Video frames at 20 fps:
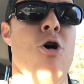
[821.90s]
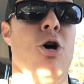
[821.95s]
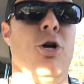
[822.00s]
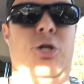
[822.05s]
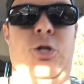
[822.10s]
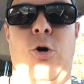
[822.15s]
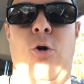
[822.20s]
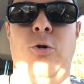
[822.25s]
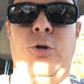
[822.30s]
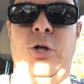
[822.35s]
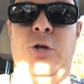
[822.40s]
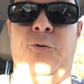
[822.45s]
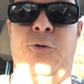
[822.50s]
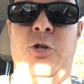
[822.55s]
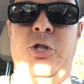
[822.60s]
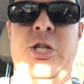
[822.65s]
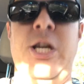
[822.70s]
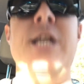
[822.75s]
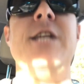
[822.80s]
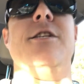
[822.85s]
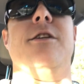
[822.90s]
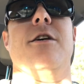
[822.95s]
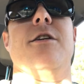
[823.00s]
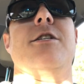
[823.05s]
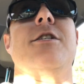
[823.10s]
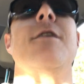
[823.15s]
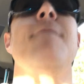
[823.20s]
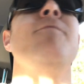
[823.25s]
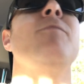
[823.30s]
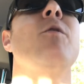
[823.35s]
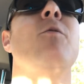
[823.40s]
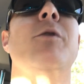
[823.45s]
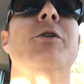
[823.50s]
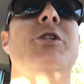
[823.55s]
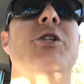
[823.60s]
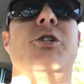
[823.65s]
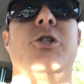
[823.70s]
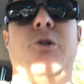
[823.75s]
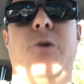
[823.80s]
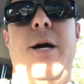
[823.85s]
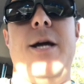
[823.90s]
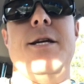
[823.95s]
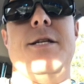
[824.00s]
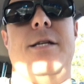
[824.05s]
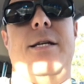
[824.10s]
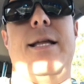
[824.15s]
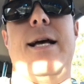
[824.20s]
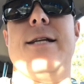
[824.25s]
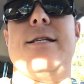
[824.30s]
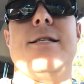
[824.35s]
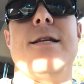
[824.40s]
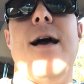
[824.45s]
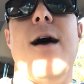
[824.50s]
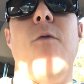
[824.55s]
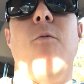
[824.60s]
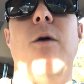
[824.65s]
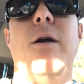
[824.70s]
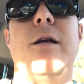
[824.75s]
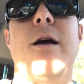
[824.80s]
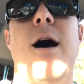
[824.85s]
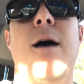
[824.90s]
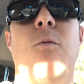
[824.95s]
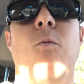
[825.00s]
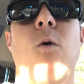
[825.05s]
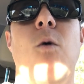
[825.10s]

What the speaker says: soldiers for Jesus, which is crazy. That's not what God